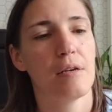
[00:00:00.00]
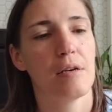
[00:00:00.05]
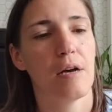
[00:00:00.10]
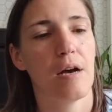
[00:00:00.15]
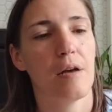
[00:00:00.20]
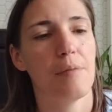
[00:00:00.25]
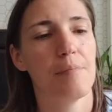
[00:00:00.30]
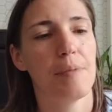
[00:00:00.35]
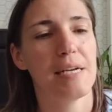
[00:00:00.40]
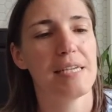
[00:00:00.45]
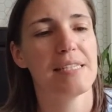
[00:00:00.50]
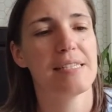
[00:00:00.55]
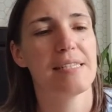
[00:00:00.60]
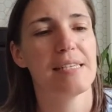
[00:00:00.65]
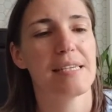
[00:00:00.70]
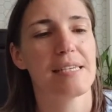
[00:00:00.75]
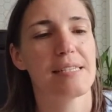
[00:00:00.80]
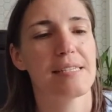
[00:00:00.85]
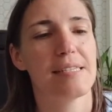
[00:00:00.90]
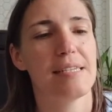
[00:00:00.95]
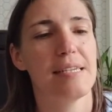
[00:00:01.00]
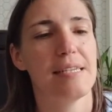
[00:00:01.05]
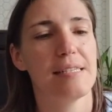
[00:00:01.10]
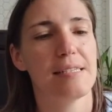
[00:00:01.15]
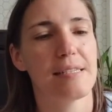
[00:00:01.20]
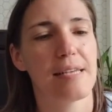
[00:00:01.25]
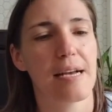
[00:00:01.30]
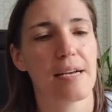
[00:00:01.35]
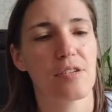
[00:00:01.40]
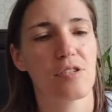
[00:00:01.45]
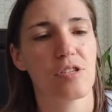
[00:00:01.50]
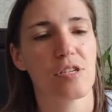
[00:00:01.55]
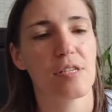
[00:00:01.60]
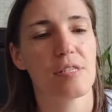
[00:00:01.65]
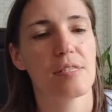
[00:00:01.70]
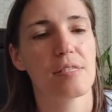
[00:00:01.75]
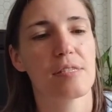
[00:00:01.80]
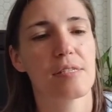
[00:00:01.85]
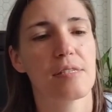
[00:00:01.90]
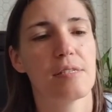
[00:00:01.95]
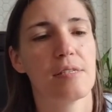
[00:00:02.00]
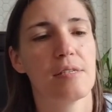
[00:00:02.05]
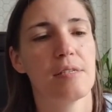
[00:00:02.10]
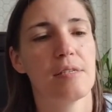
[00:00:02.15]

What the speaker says: on my 16 sections,